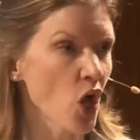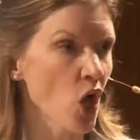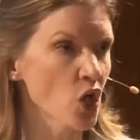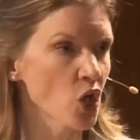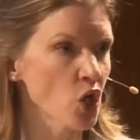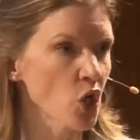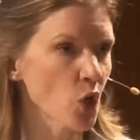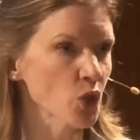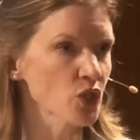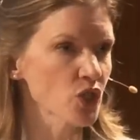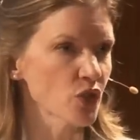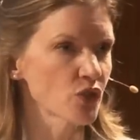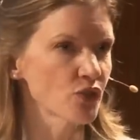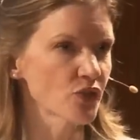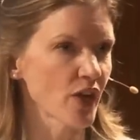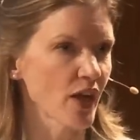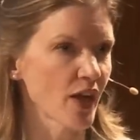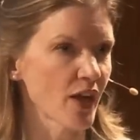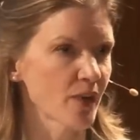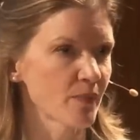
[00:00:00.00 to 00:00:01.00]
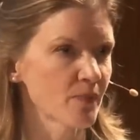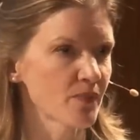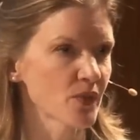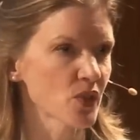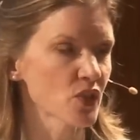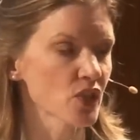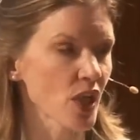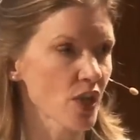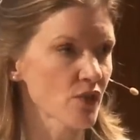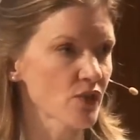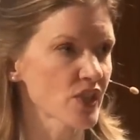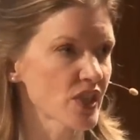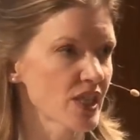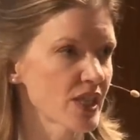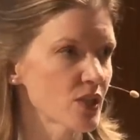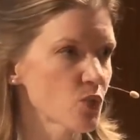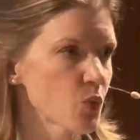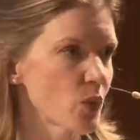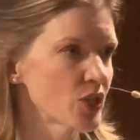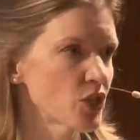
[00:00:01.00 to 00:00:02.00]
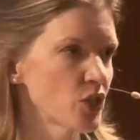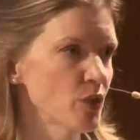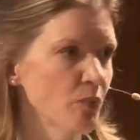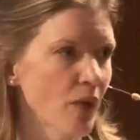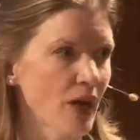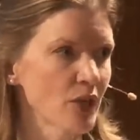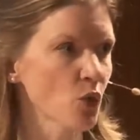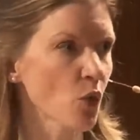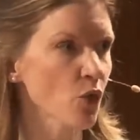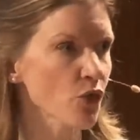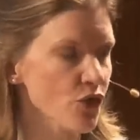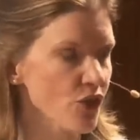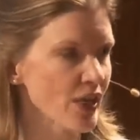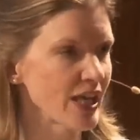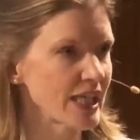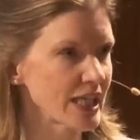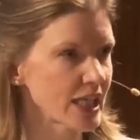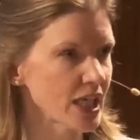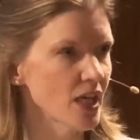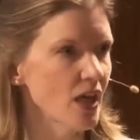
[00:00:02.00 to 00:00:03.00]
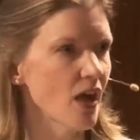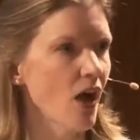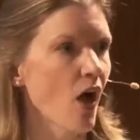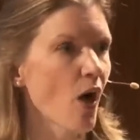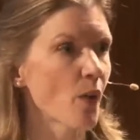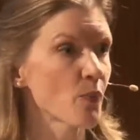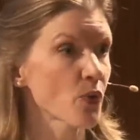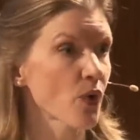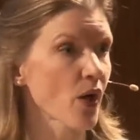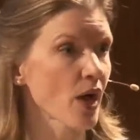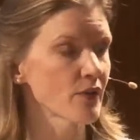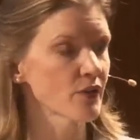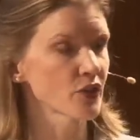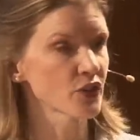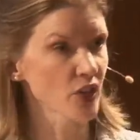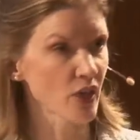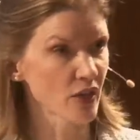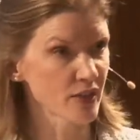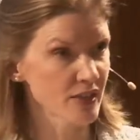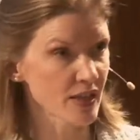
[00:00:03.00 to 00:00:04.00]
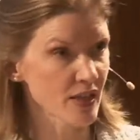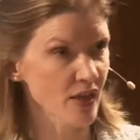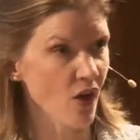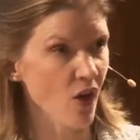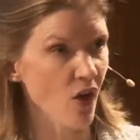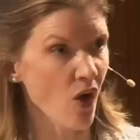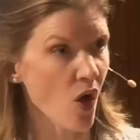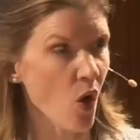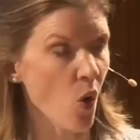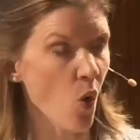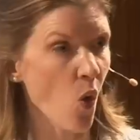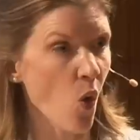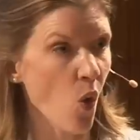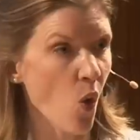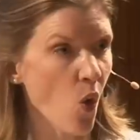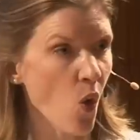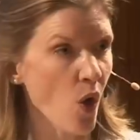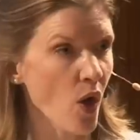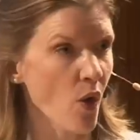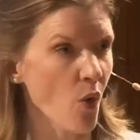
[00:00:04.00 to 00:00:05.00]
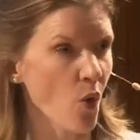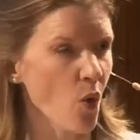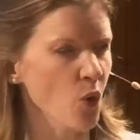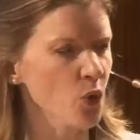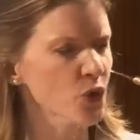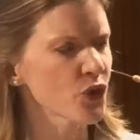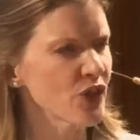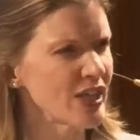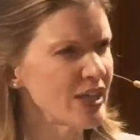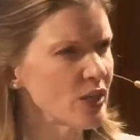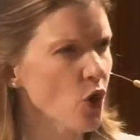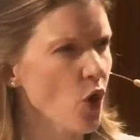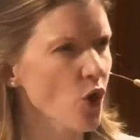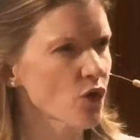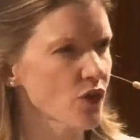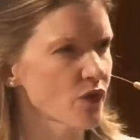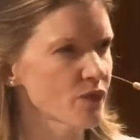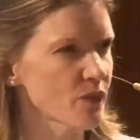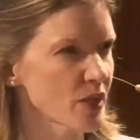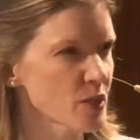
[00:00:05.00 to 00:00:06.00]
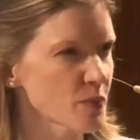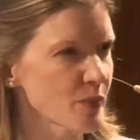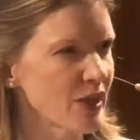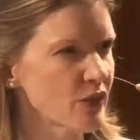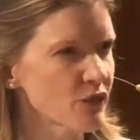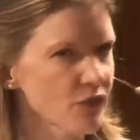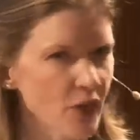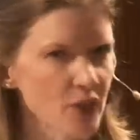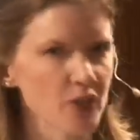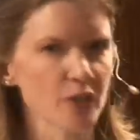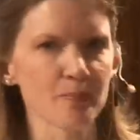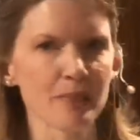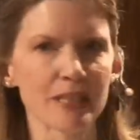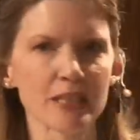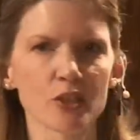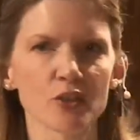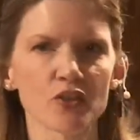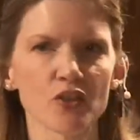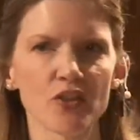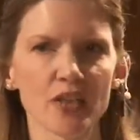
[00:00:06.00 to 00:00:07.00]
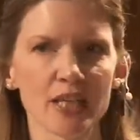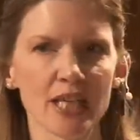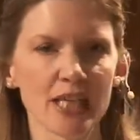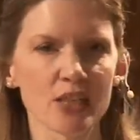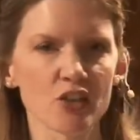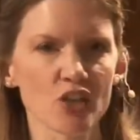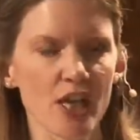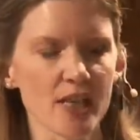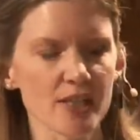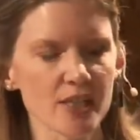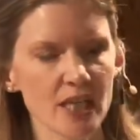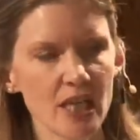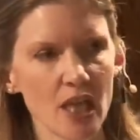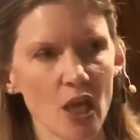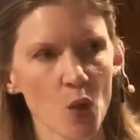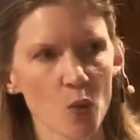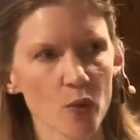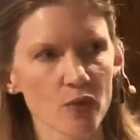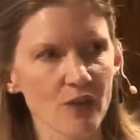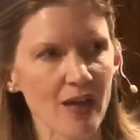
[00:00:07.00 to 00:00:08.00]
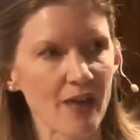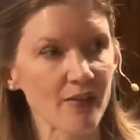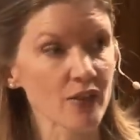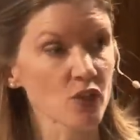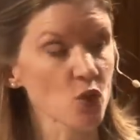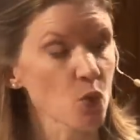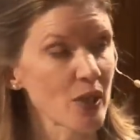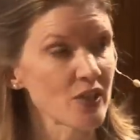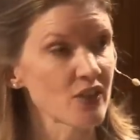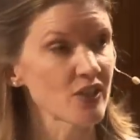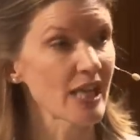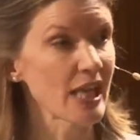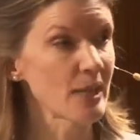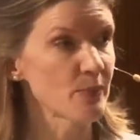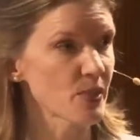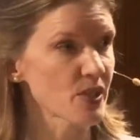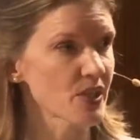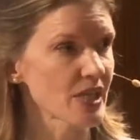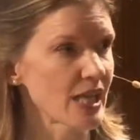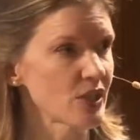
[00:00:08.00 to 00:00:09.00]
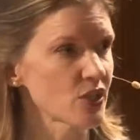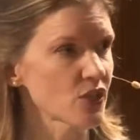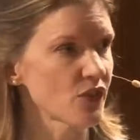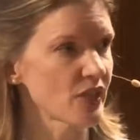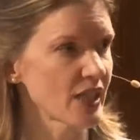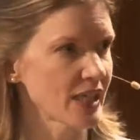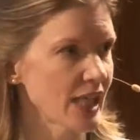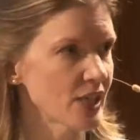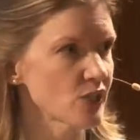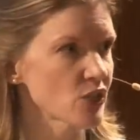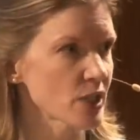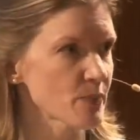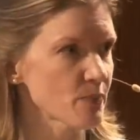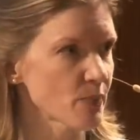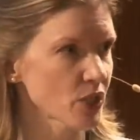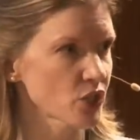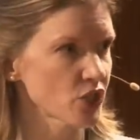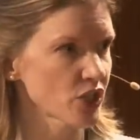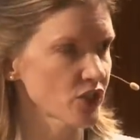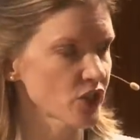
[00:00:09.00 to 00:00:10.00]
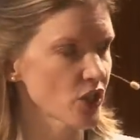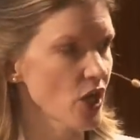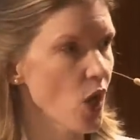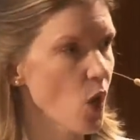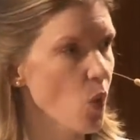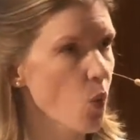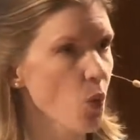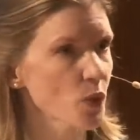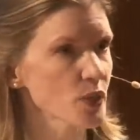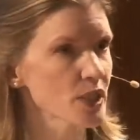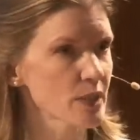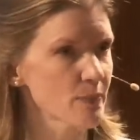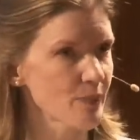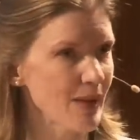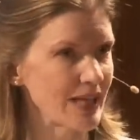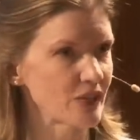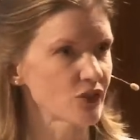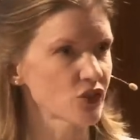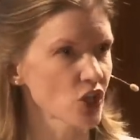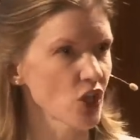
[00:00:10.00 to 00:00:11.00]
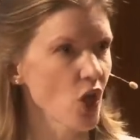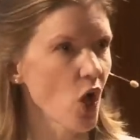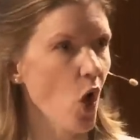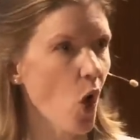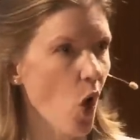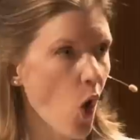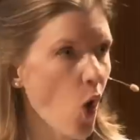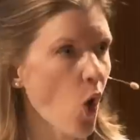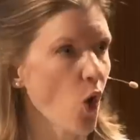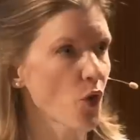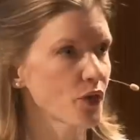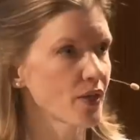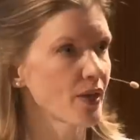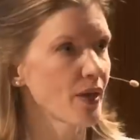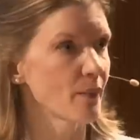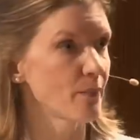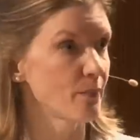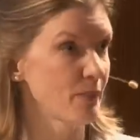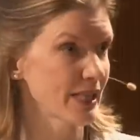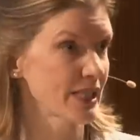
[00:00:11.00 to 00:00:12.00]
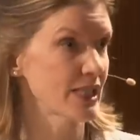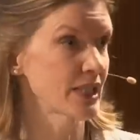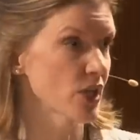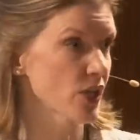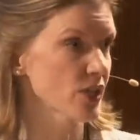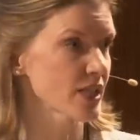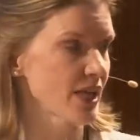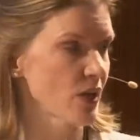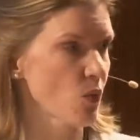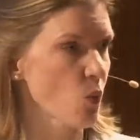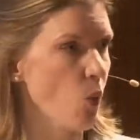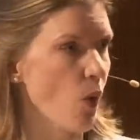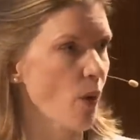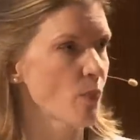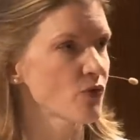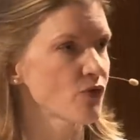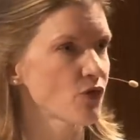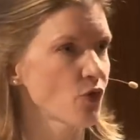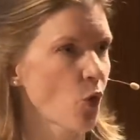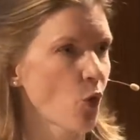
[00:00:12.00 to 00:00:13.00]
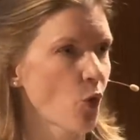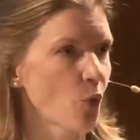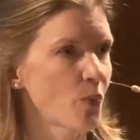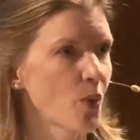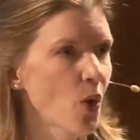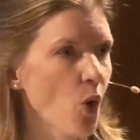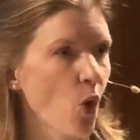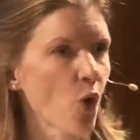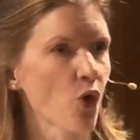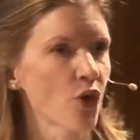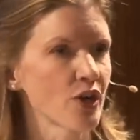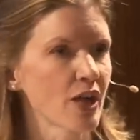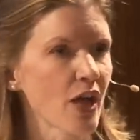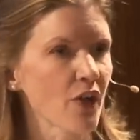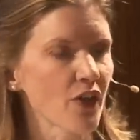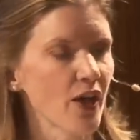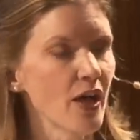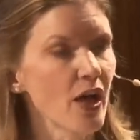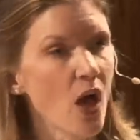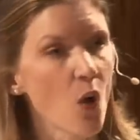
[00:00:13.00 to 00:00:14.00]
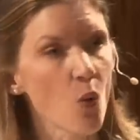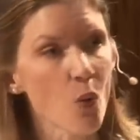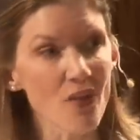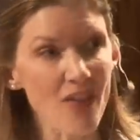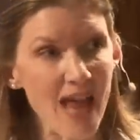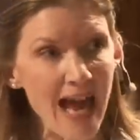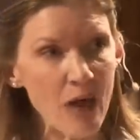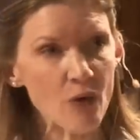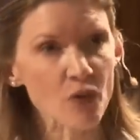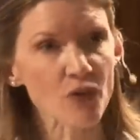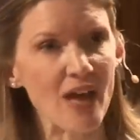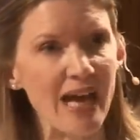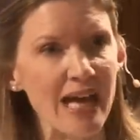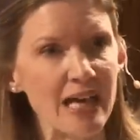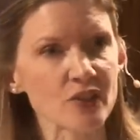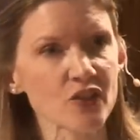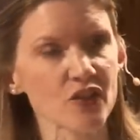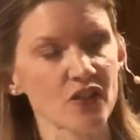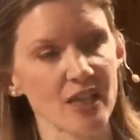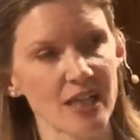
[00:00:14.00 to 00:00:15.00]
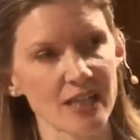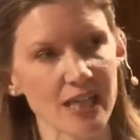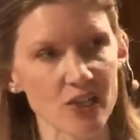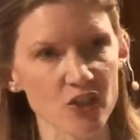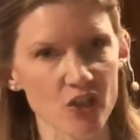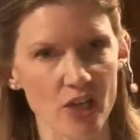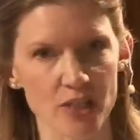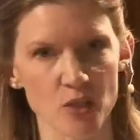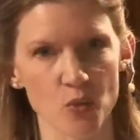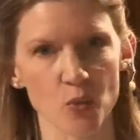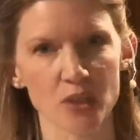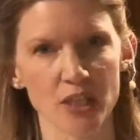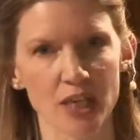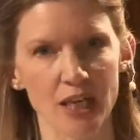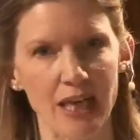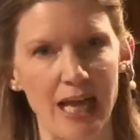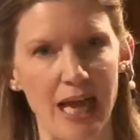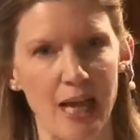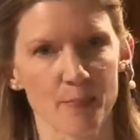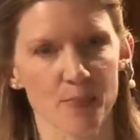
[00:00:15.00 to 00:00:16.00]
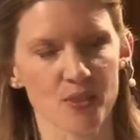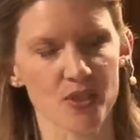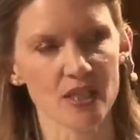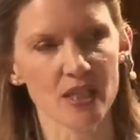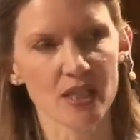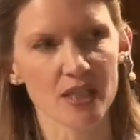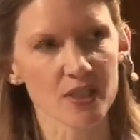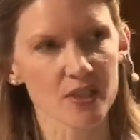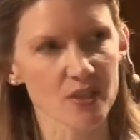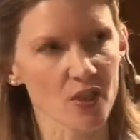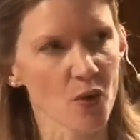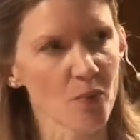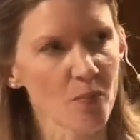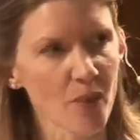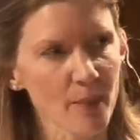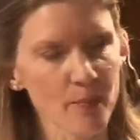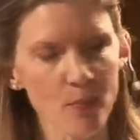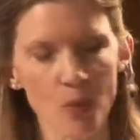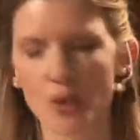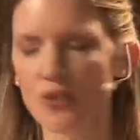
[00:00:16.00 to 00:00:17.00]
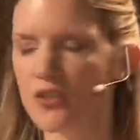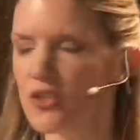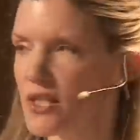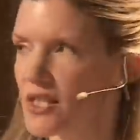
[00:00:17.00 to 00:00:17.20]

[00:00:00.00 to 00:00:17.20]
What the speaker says: a lot of services which you might not think are private or think of as being fundamental to the NHS. We found that 28% of the NHS budget was spent on business in one form or another. Without that, the NHS would collapse. So my point